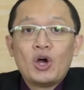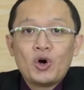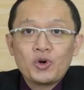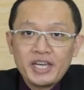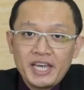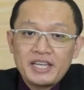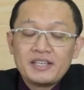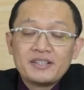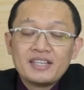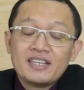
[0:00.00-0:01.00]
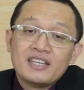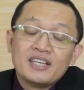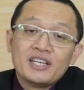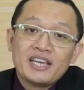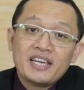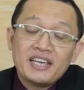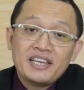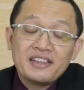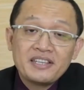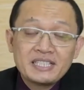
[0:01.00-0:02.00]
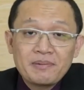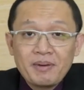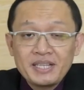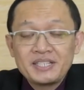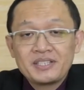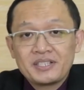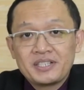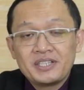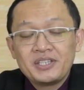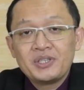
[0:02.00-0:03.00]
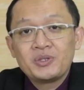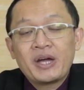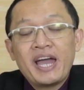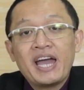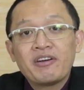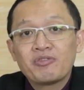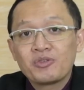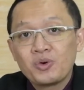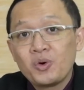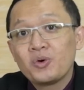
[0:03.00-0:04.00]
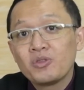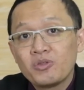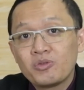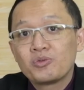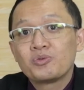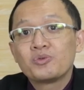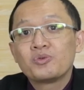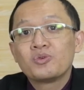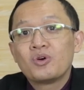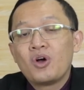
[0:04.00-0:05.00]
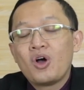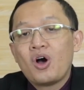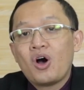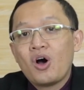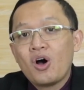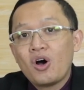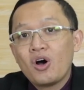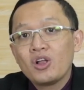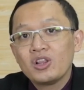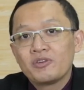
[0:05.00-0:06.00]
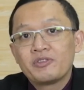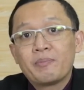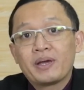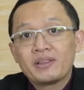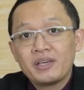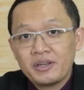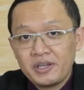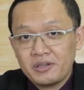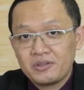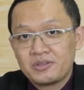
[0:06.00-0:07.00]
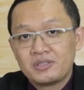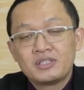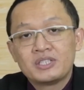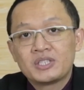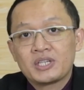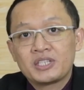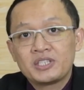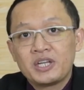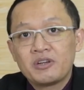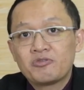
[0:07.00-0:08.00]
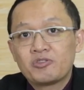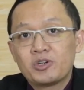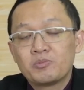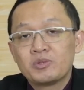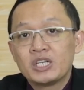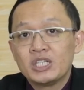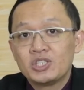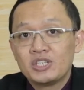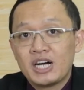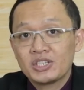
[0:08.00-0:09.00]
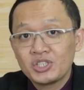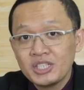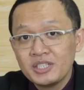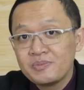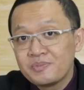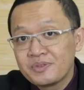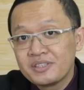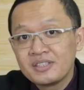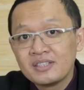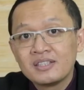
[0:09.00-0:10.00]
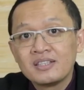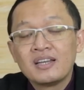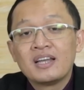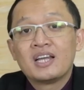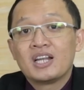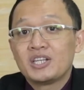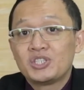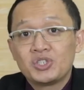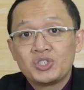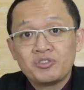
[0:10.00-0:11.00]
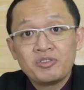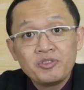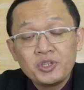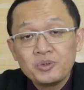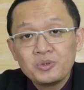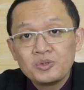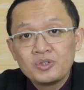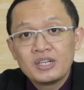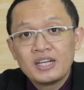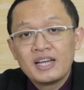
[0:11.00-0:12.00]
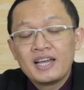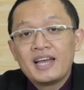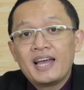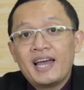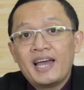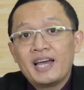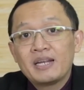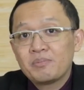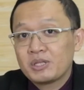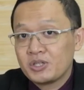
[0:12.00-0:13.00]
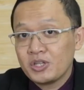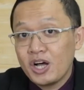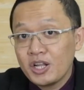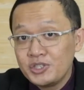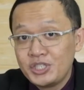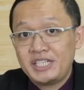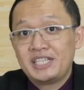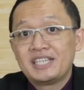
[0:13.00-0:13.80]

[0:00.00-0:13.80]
Okay, in this semester, you have gone through all of the materials, starting from introduction, literature review, and methodology.